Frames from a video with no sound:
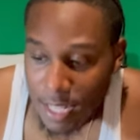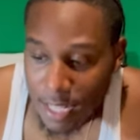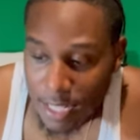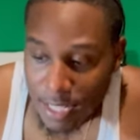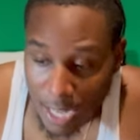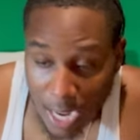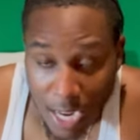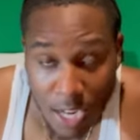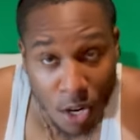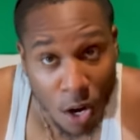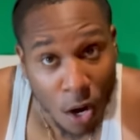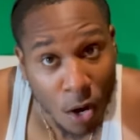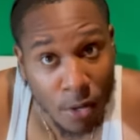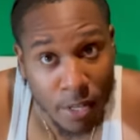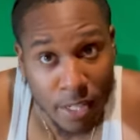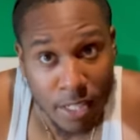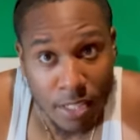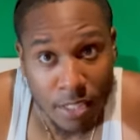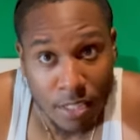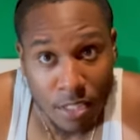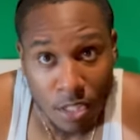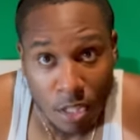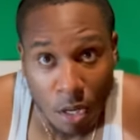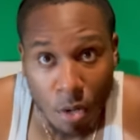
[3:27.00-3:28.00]
not
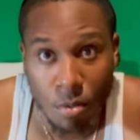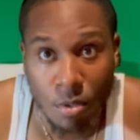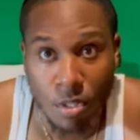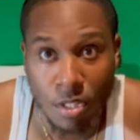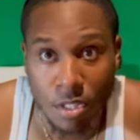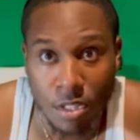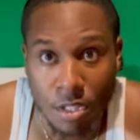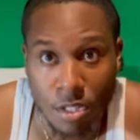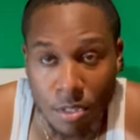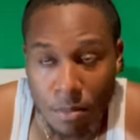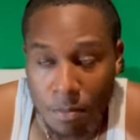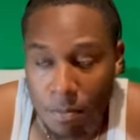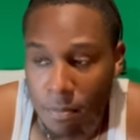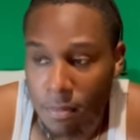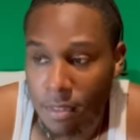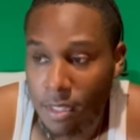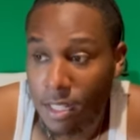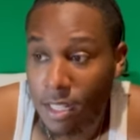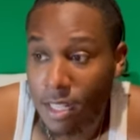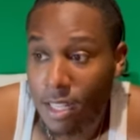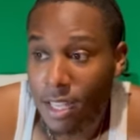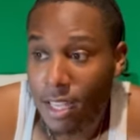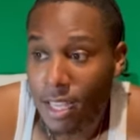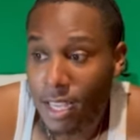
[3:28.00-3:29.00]
guarding Jokic,
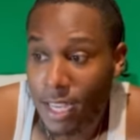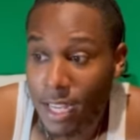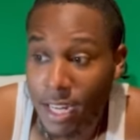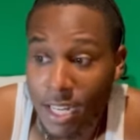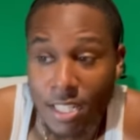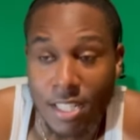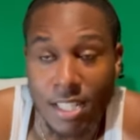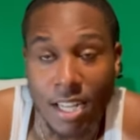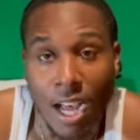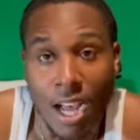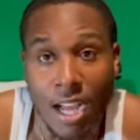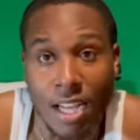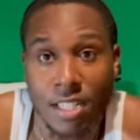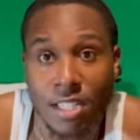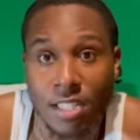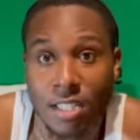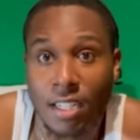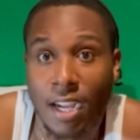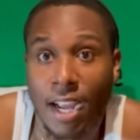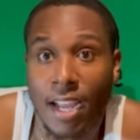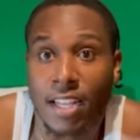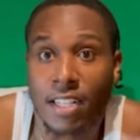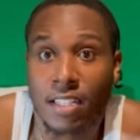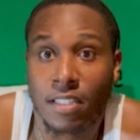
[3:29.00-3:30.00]
he decides
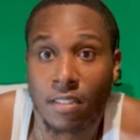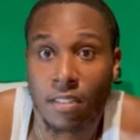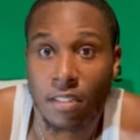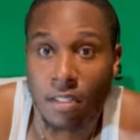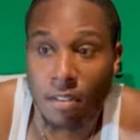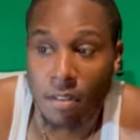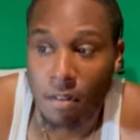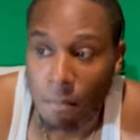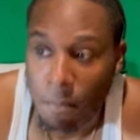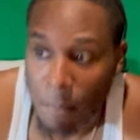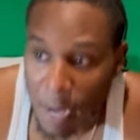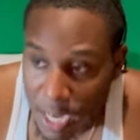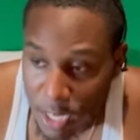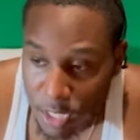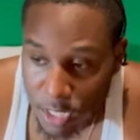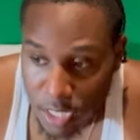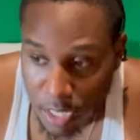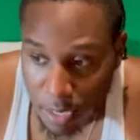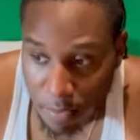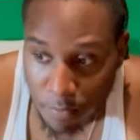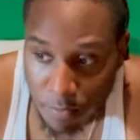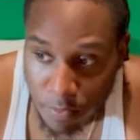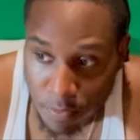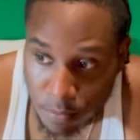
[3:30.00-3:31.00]
to, like, make
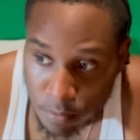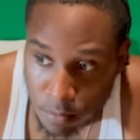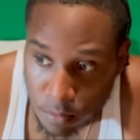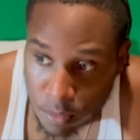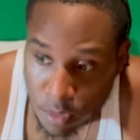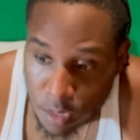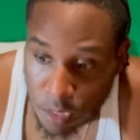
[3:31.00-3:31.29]
himself